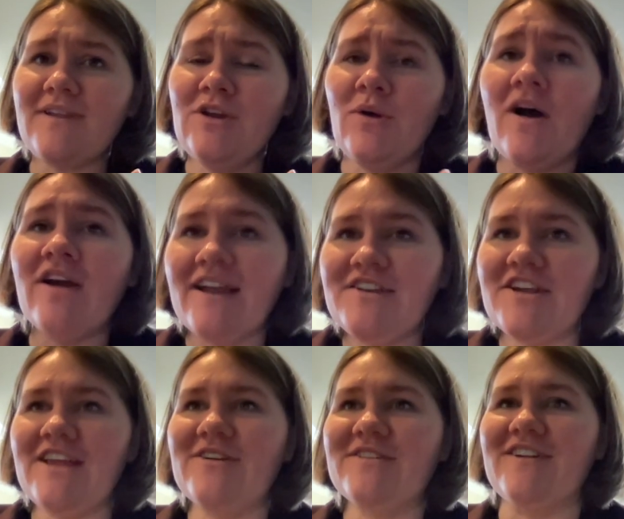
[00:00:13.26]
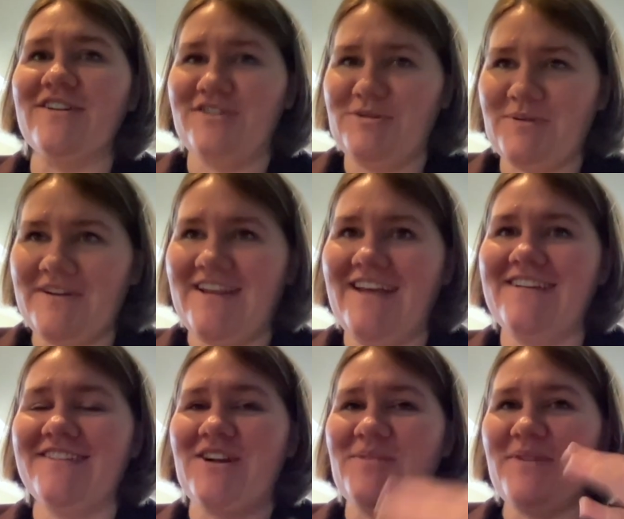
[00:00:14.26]
you know our educators and our
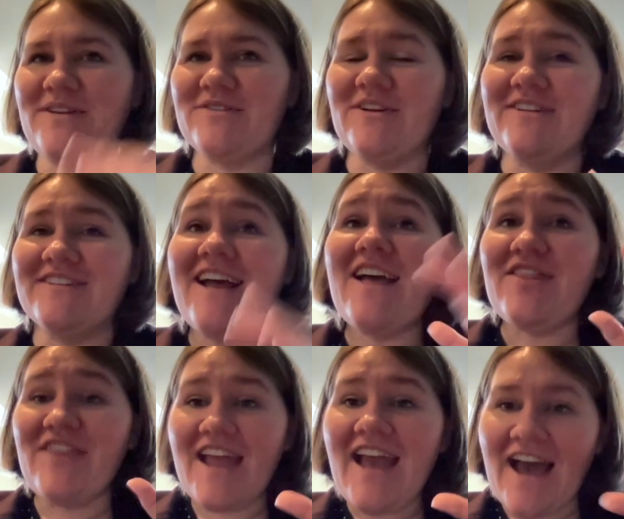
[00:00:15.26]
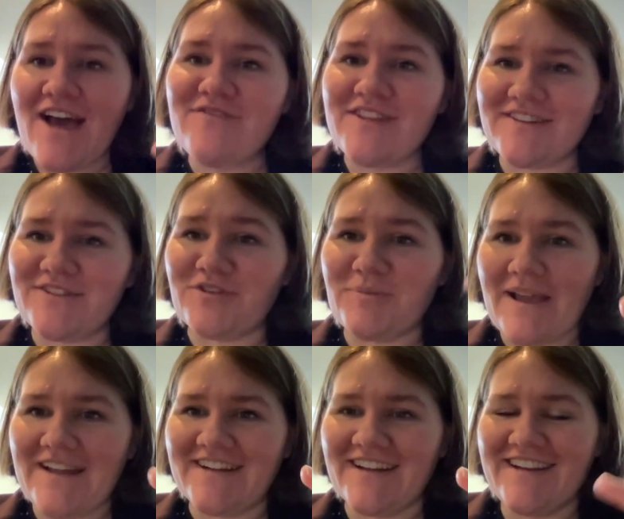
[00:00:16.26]
superintendents and our administrators they have this
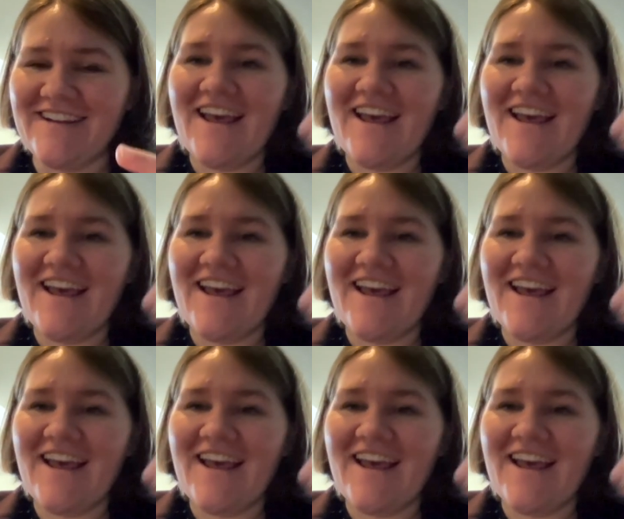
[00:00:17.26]
information